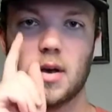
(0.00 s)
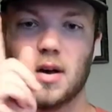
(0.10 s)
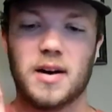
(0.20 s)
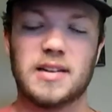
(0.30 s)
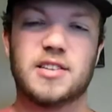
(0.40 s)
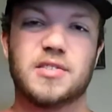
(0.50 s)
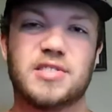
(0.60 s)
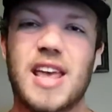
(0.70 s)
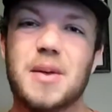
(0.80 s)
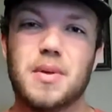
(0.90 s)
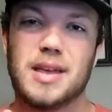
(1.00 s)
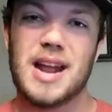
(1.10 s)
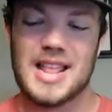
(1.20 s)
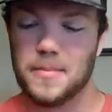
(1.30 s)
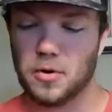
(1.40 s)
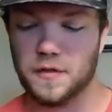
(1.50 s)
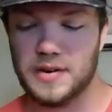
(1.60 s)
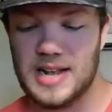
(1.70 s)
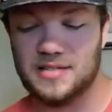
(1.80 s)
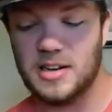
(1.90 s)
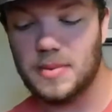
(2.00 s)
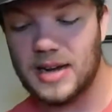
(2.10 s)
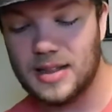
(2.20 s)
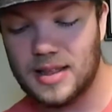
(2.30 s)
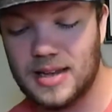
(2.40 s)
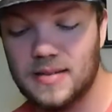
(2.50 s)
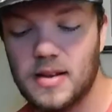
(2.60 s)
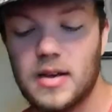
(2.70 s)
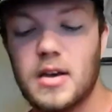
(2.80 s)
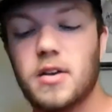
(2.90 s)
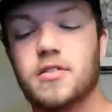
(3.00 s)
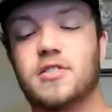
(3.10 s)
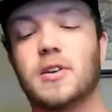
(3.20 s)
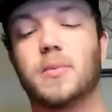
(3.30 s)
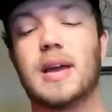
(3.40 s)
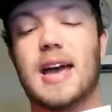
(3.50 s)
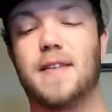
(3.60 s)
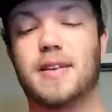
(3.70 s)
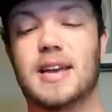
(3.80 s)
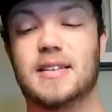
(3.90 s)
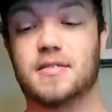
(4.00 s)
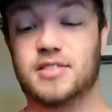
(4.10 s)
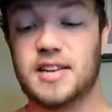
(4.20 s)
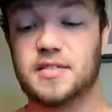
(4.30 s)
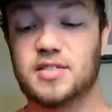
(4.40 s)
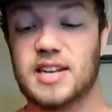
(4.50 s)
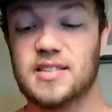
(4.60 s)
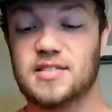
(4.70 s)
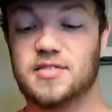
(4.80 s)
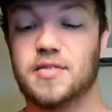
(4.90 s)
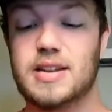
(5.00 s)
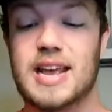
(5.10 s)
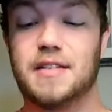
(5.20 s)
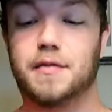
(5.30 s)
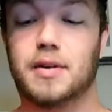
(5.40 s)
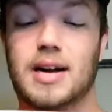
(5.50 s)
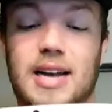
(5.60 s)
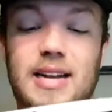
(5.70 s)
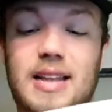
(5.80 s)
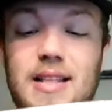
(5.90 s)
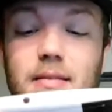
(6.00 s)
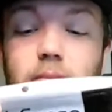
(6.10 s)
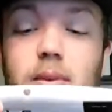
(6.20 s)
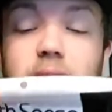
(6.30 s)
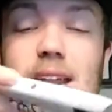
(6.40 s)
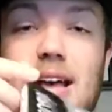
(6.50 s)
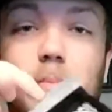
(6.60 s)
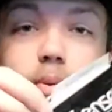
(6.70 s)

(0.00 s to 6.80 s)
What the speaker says: Alright, so staying with kind of that more finessey bite thing. So we have a 6-cents Ned Fry and a